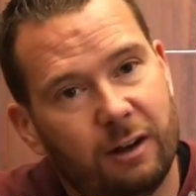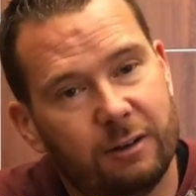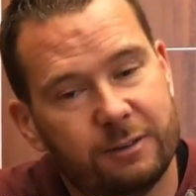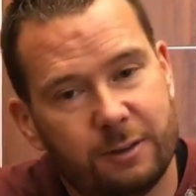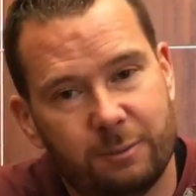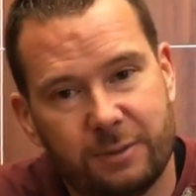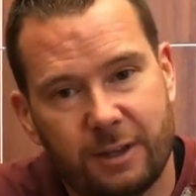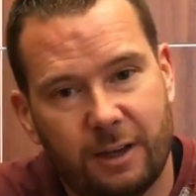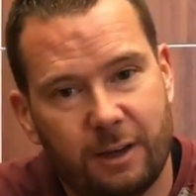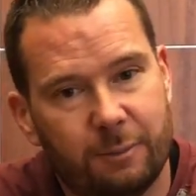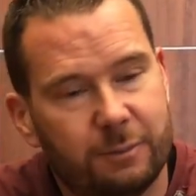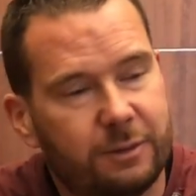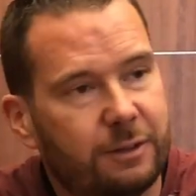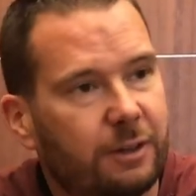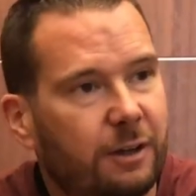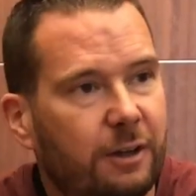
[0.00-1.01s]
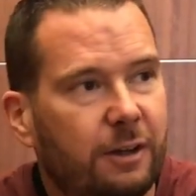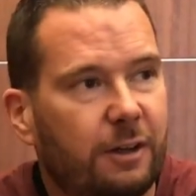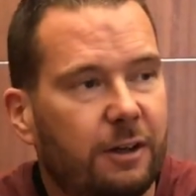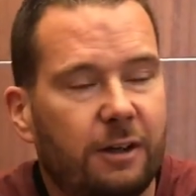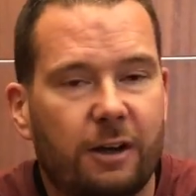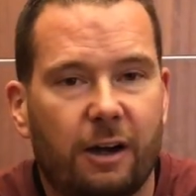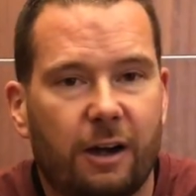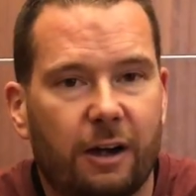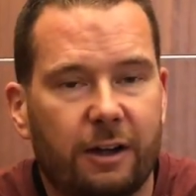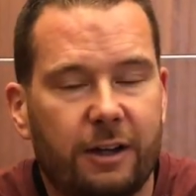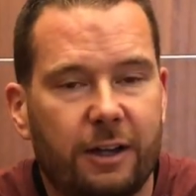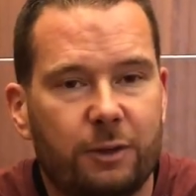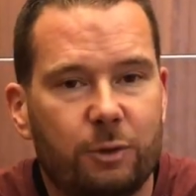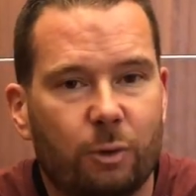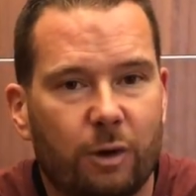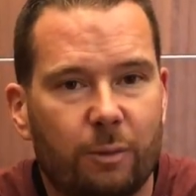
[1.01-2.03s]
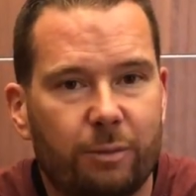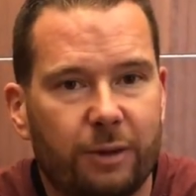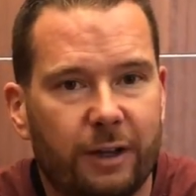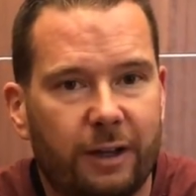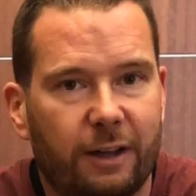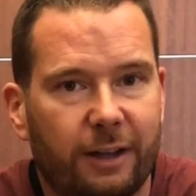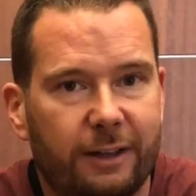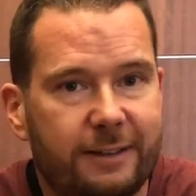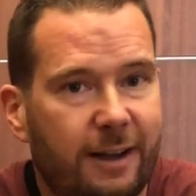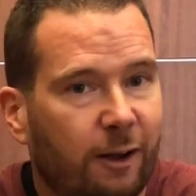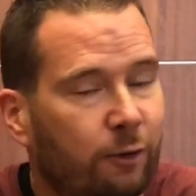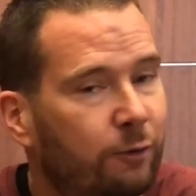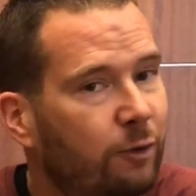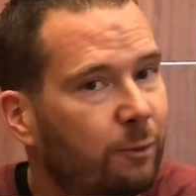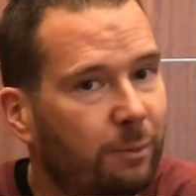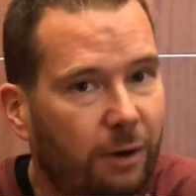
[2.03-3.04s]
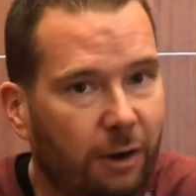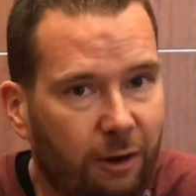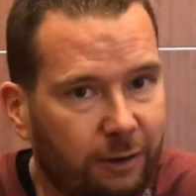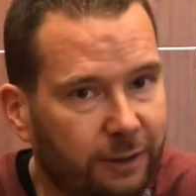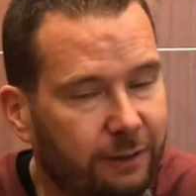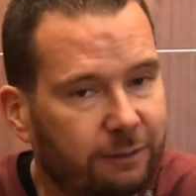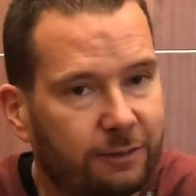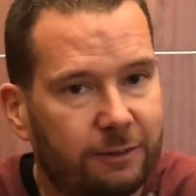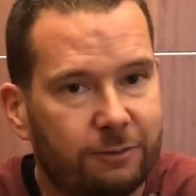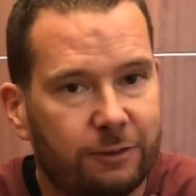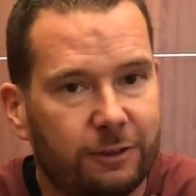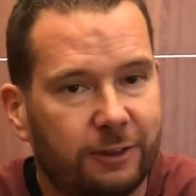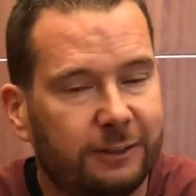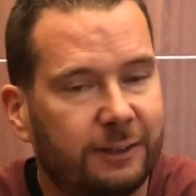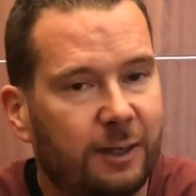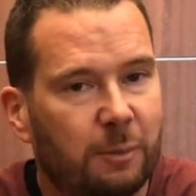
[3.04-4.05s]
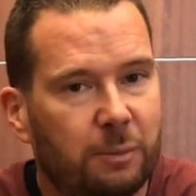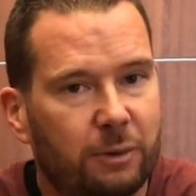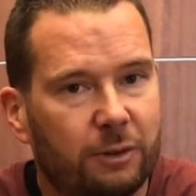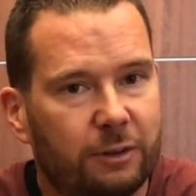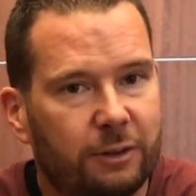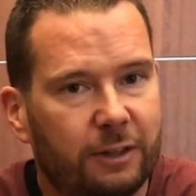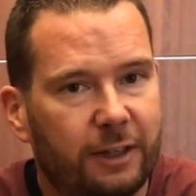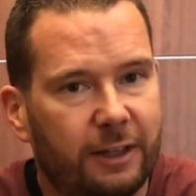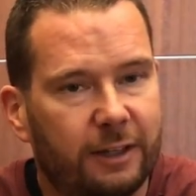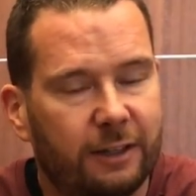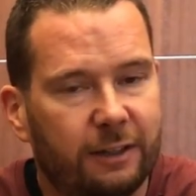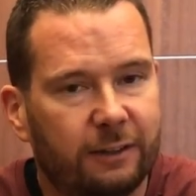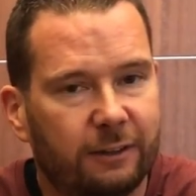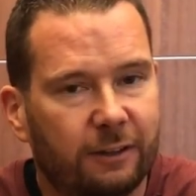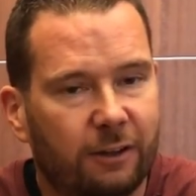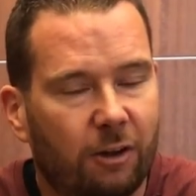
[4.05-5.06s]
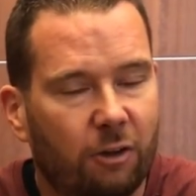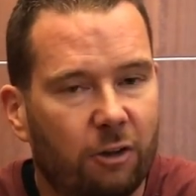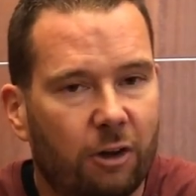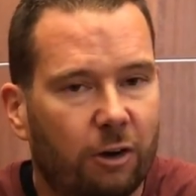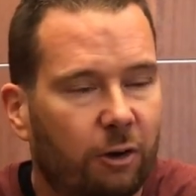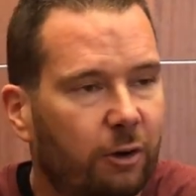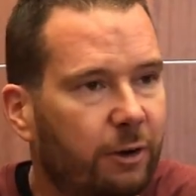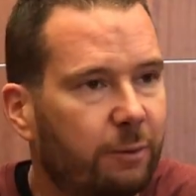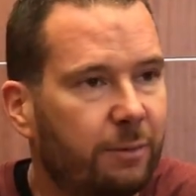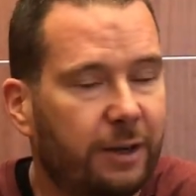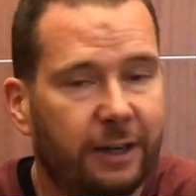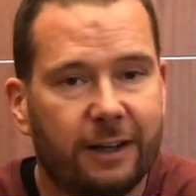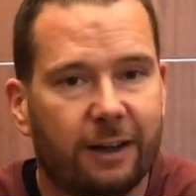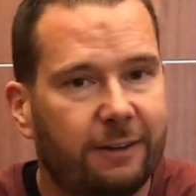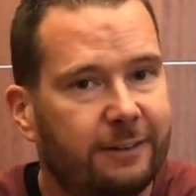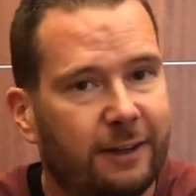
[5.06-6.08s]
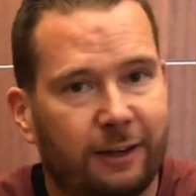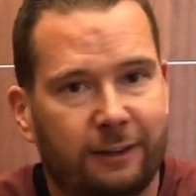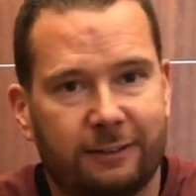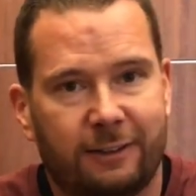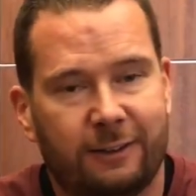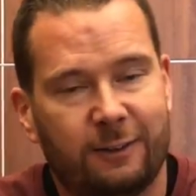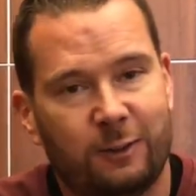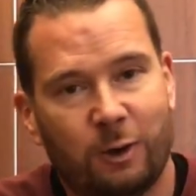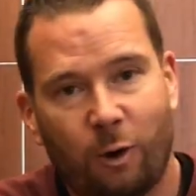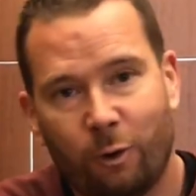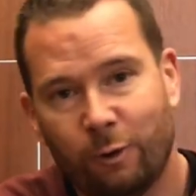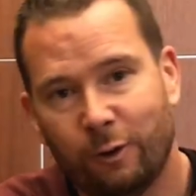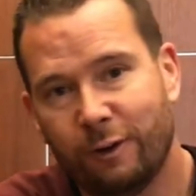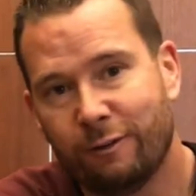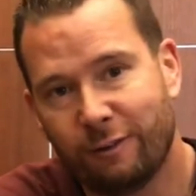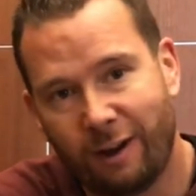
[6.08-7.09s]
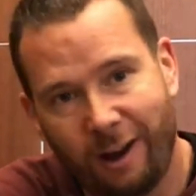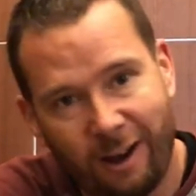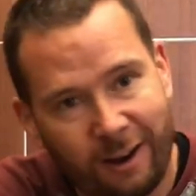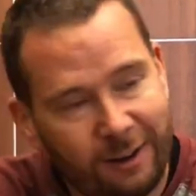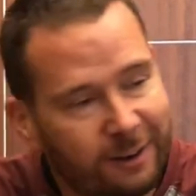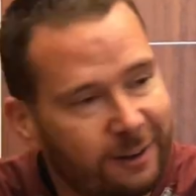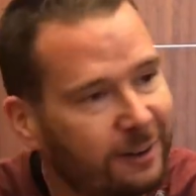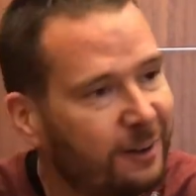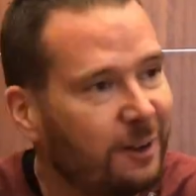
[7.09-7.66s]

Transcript: Sometimes kids want to play like tackle football even, for example, and although in many contexts that's totally fine,